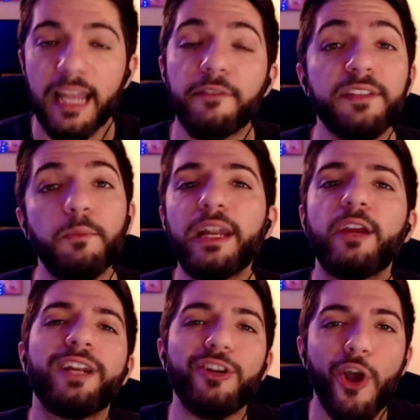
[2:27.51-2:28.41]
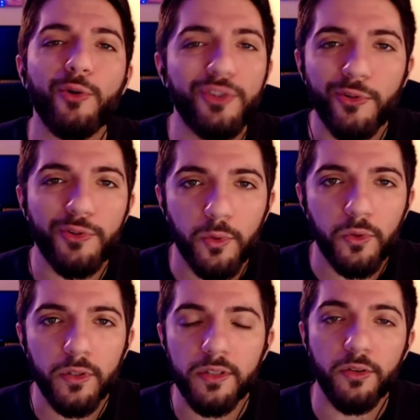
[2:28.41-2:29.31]
And if somebody already knows those
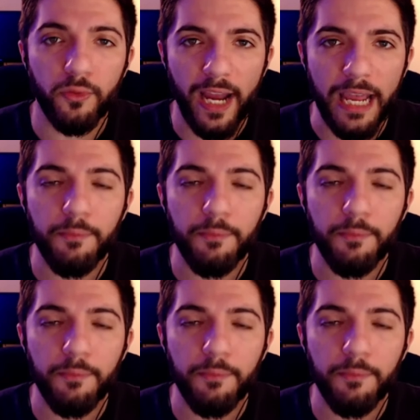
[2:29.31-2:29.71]
rules, great.